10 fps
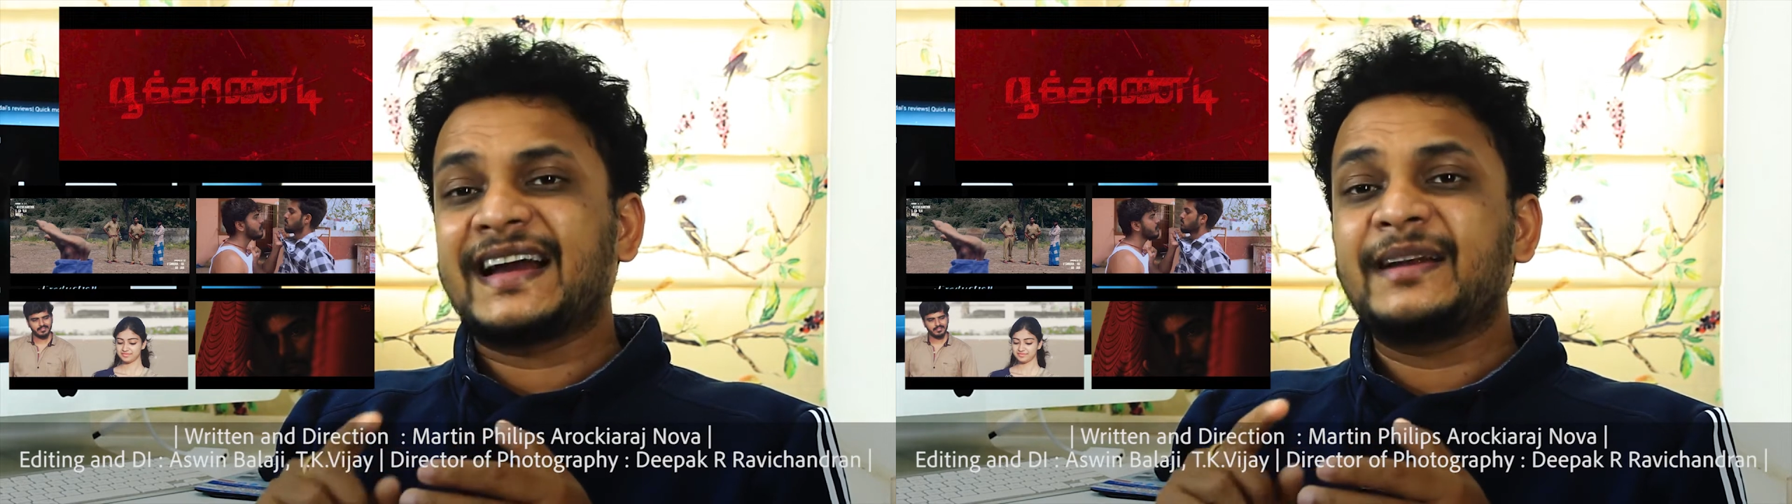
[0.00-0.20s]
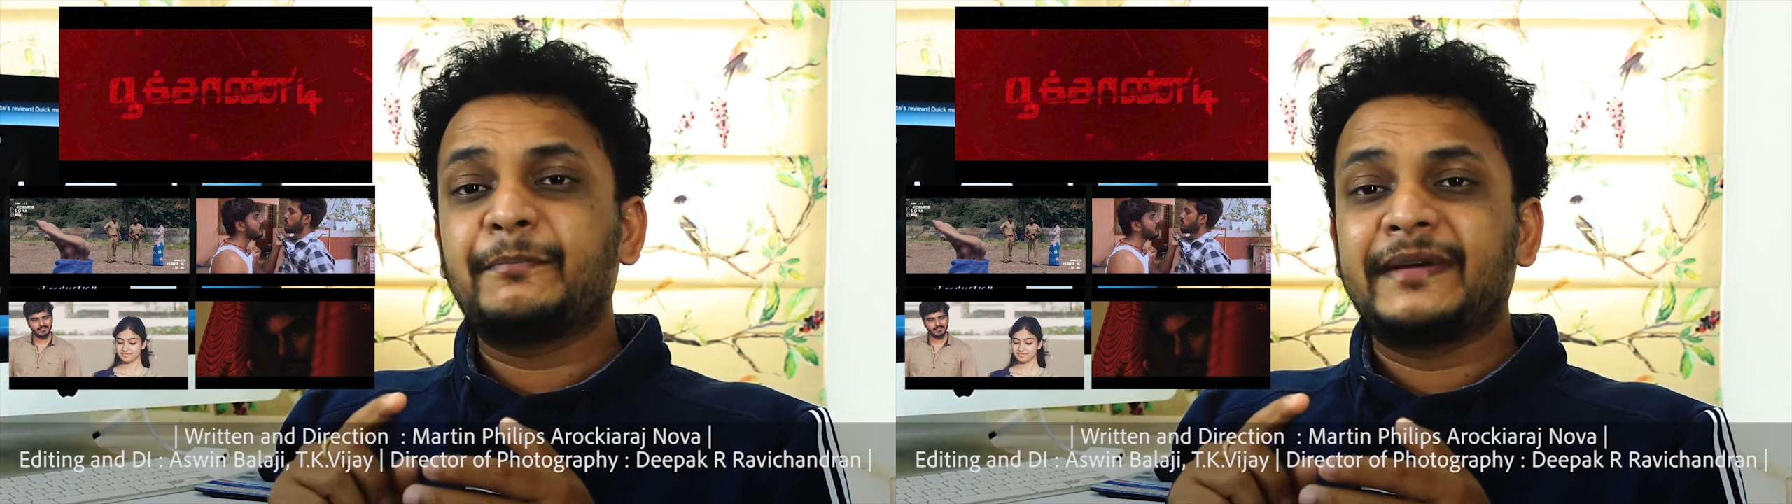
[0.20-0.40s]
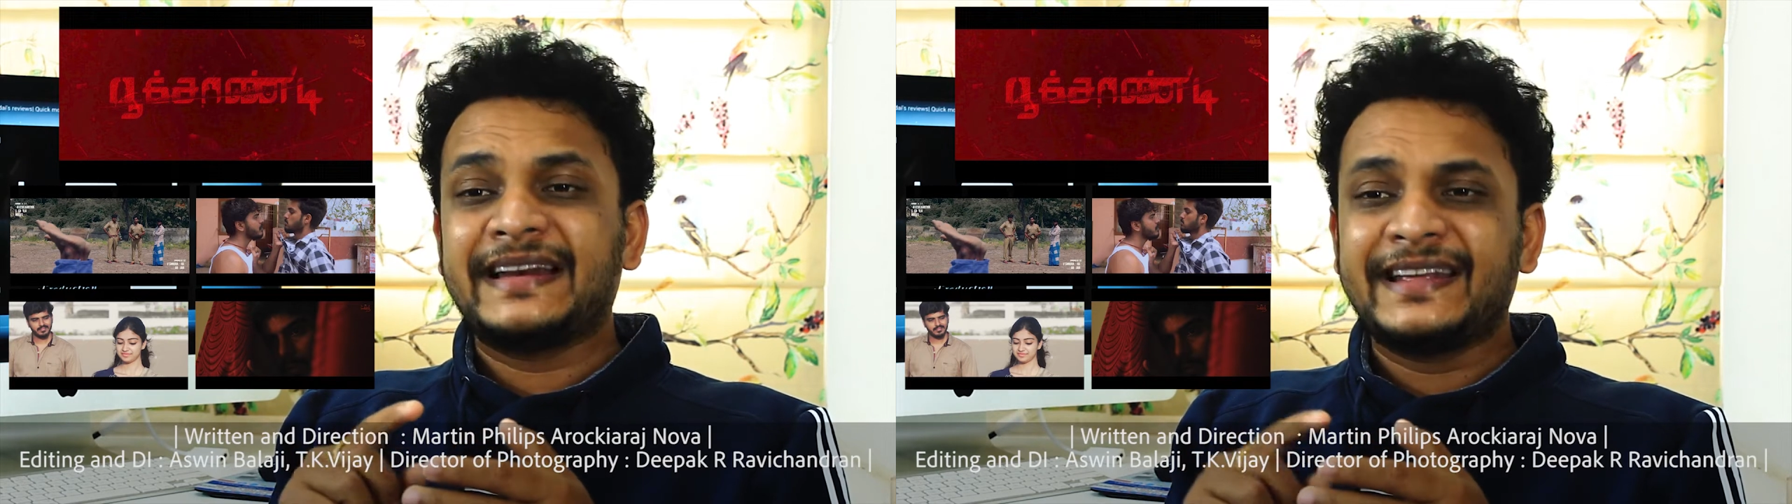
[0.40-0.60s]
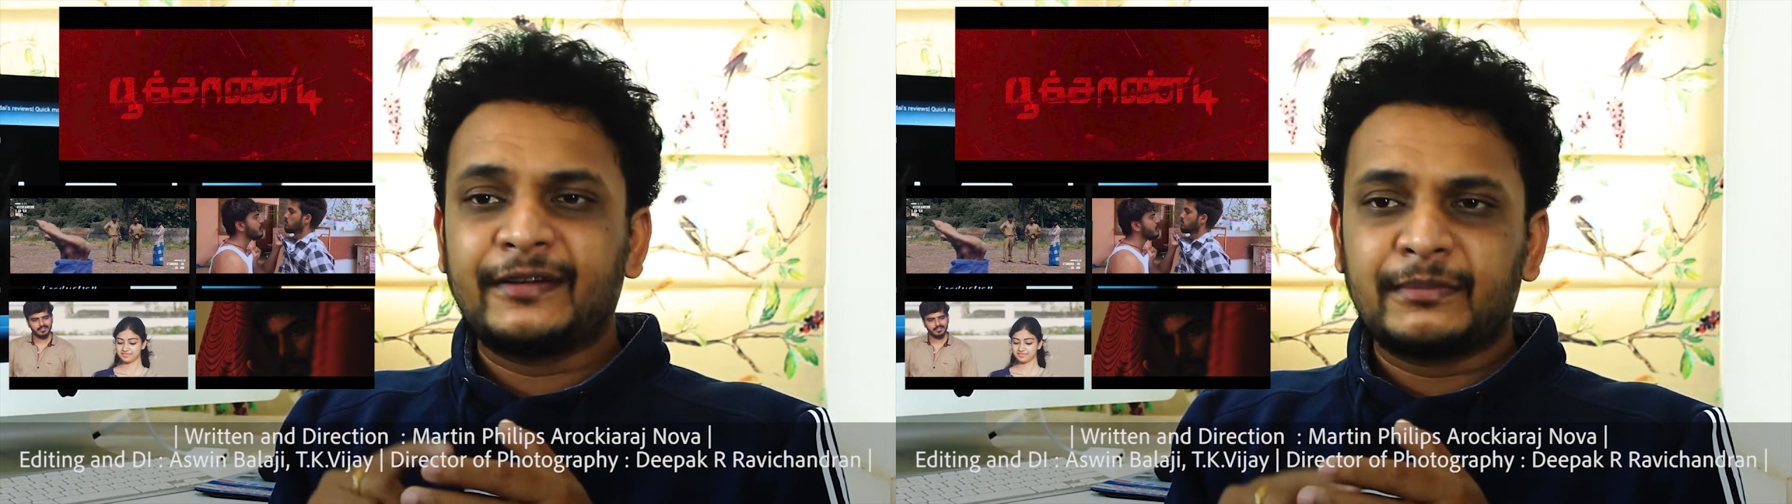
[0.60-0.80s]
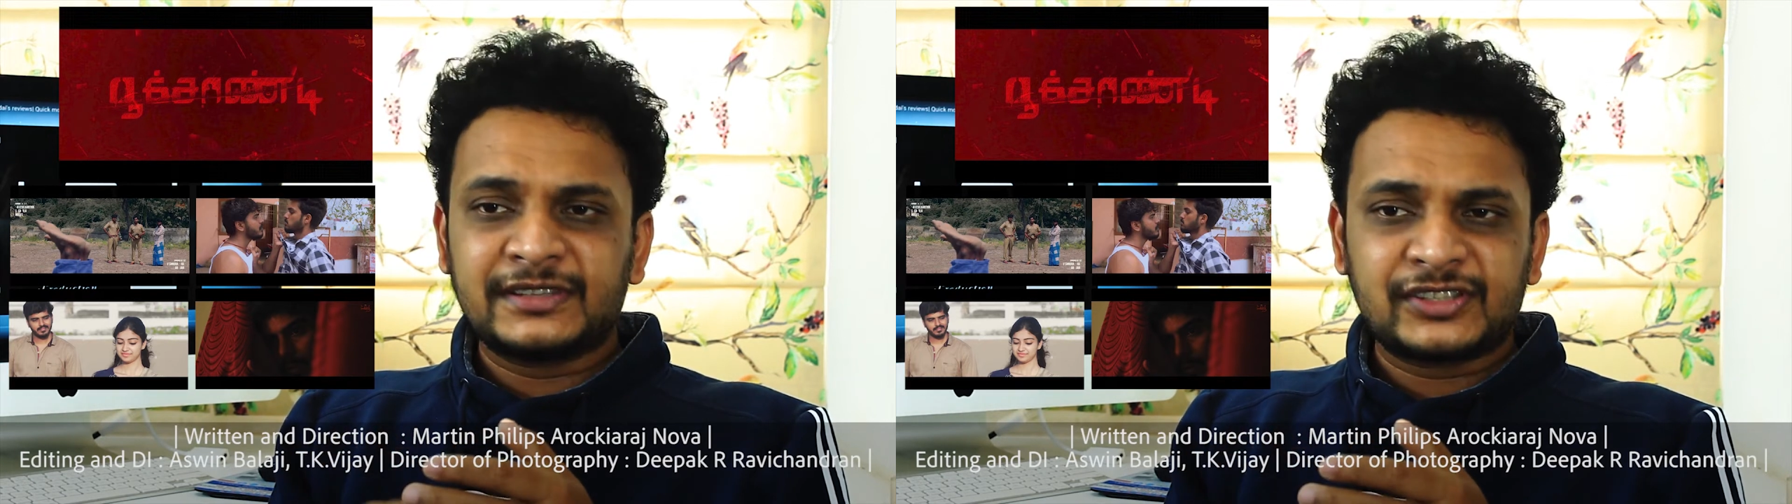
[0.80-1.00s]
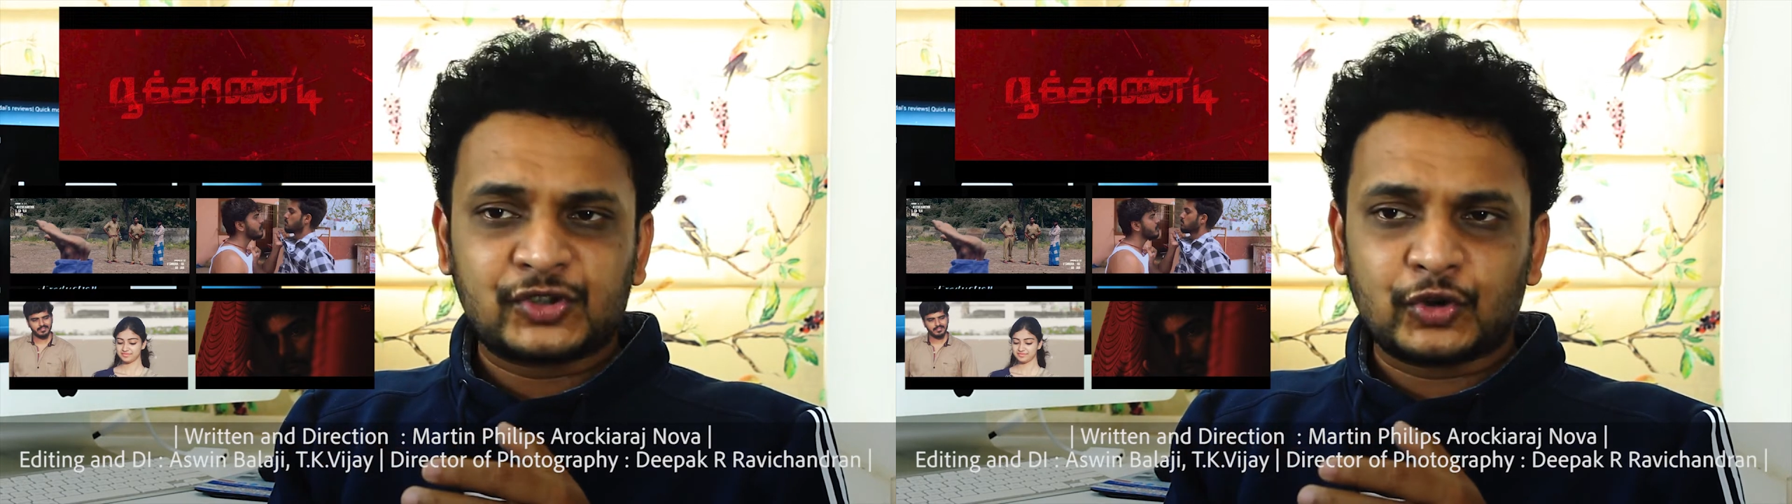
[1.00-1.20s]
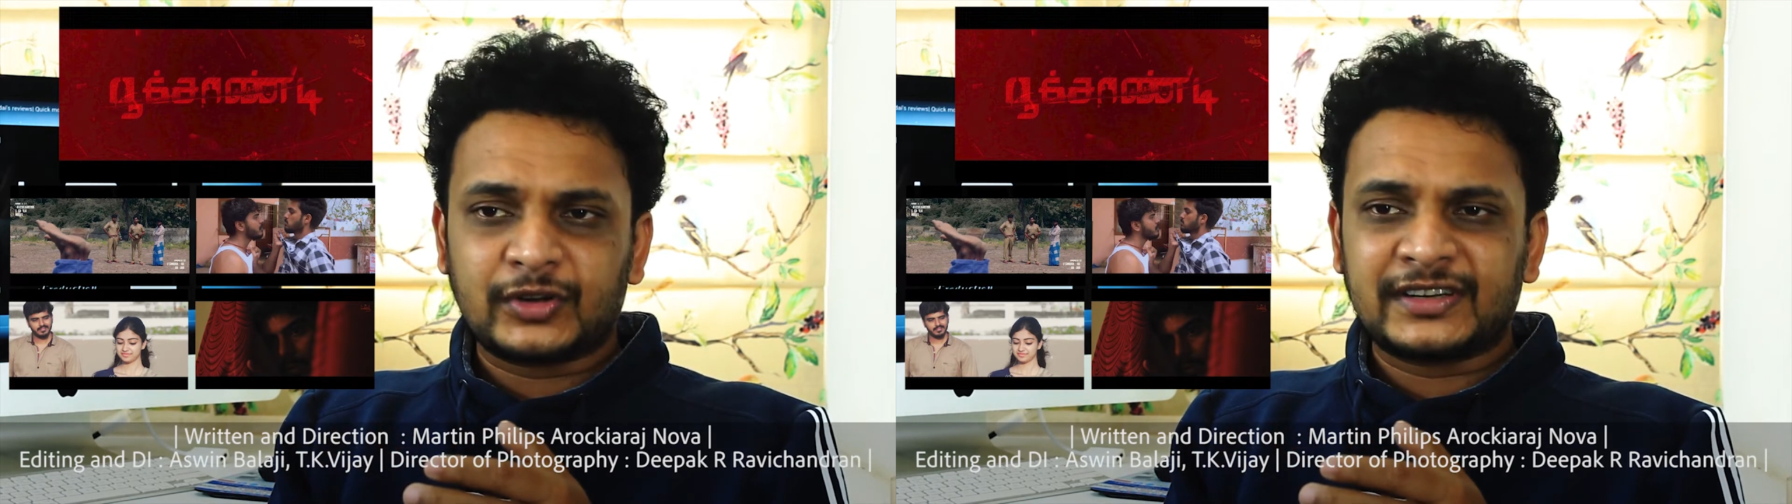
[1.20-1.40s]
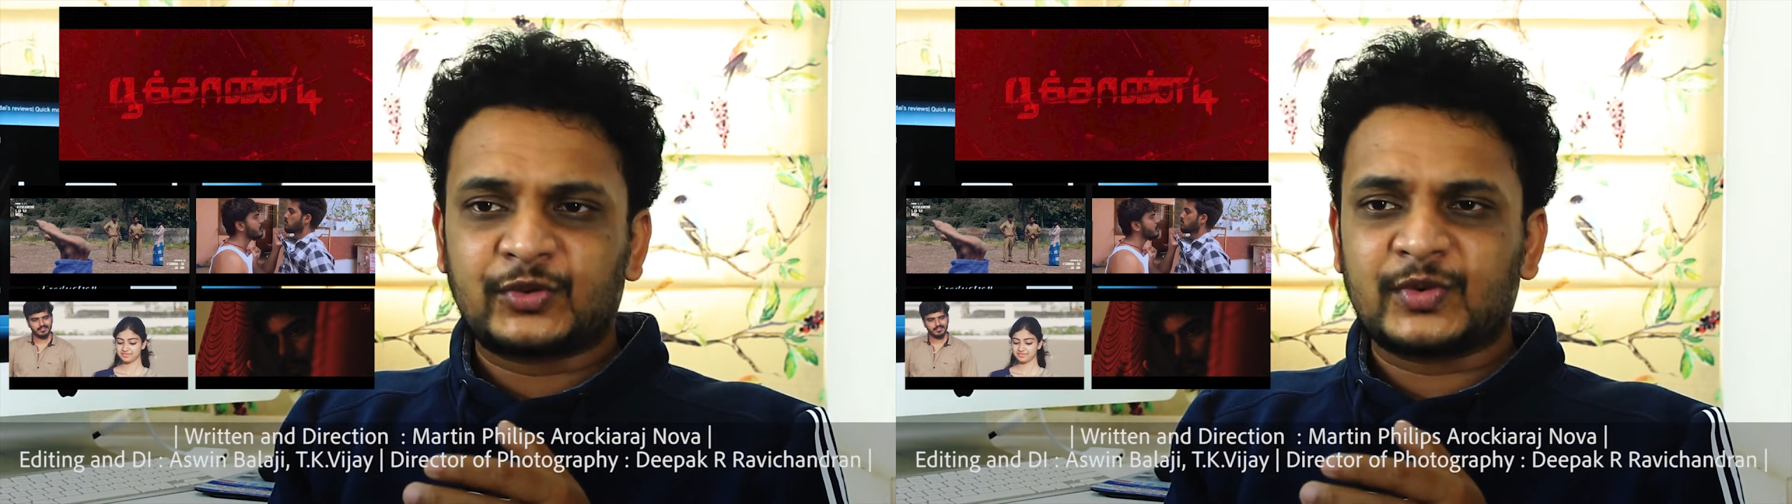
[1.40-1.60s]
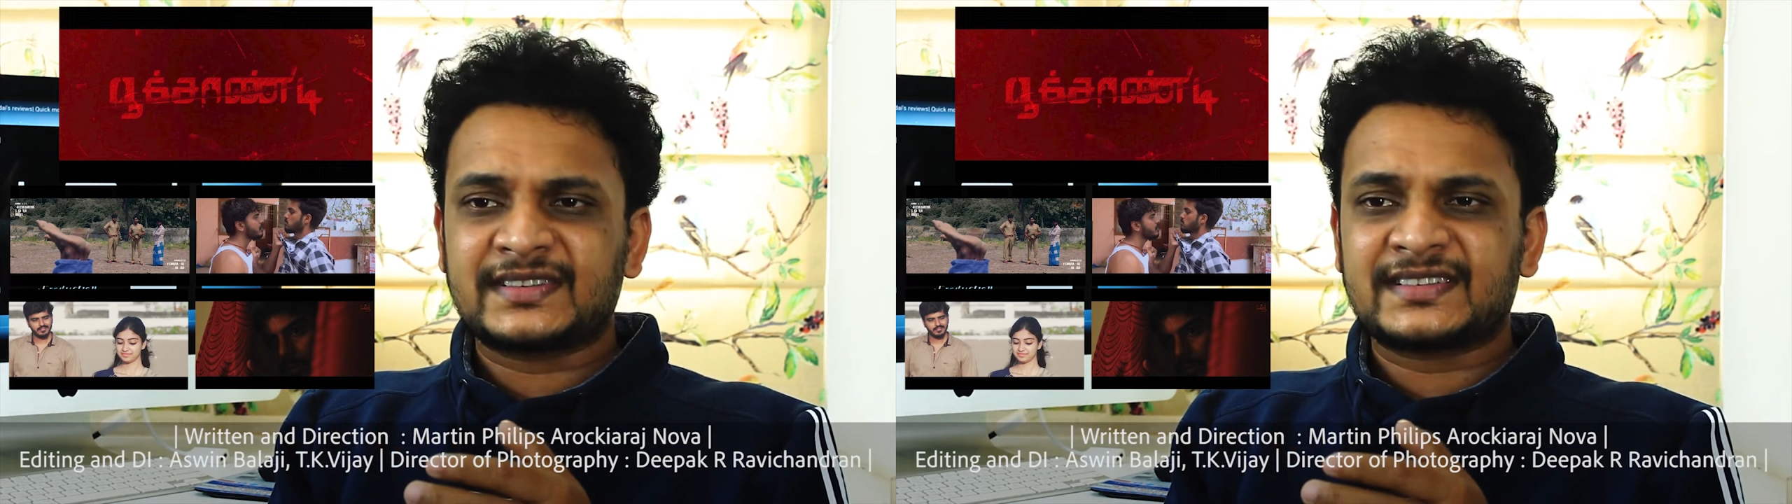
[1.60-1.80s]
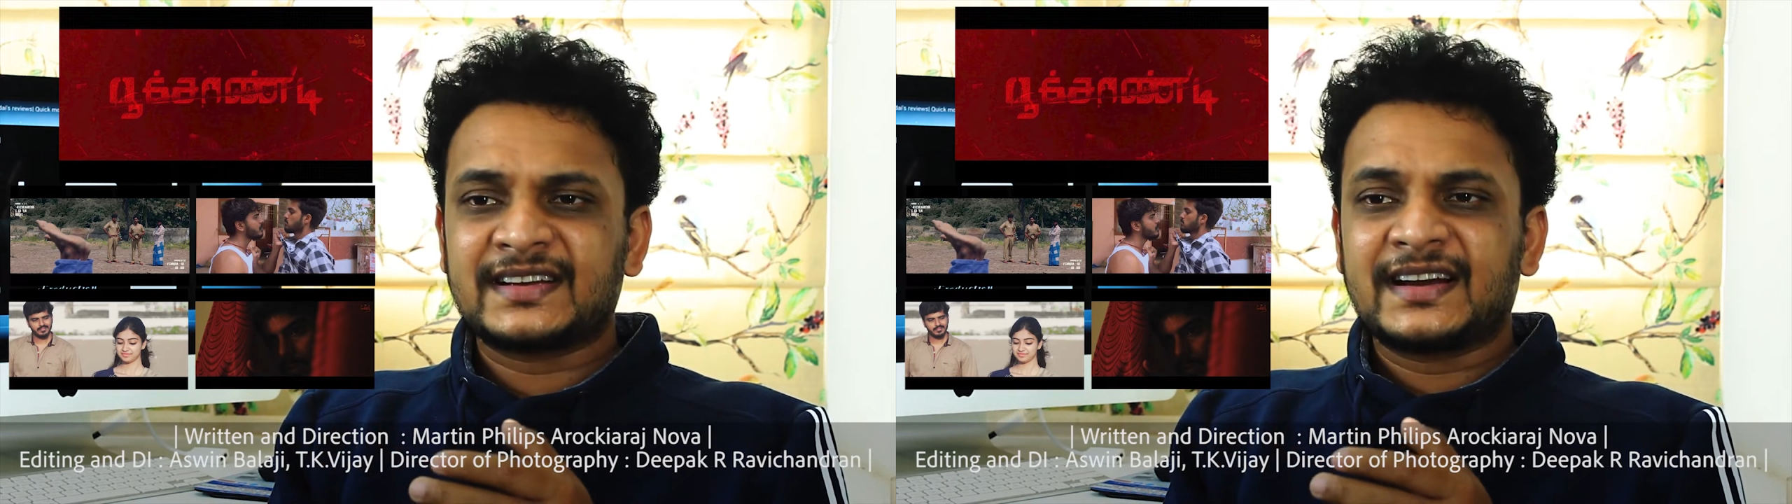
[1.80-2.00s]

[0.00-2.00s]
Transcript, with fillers: unbelievable story twists